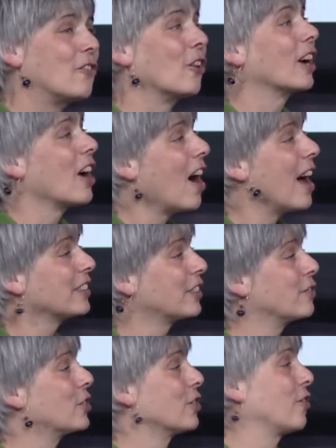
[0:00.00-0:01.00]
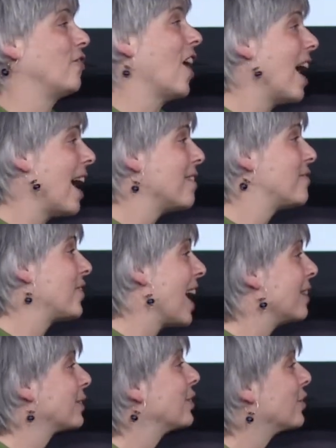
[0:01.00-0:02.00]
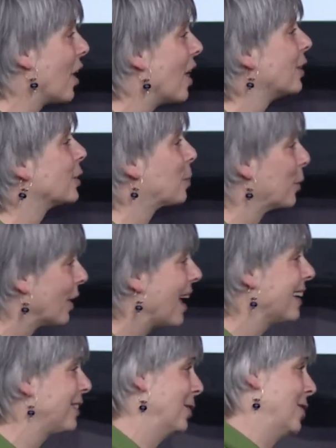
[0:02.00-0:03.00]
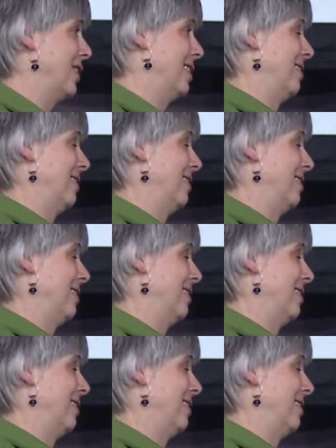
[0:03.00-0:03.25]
cost of just $5,000 per landowner.